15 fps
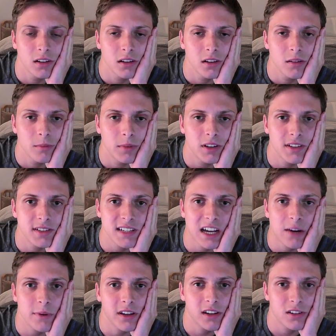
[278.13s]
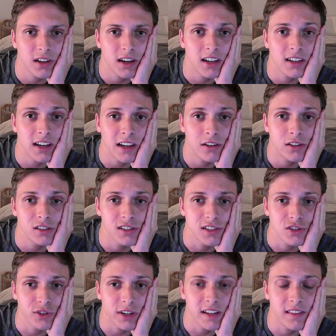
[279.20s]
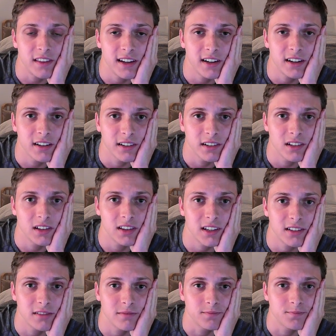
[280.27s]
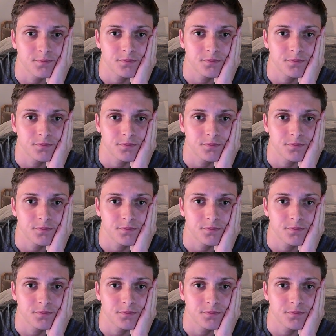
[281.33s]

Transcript: Because now I could just trade there, and then.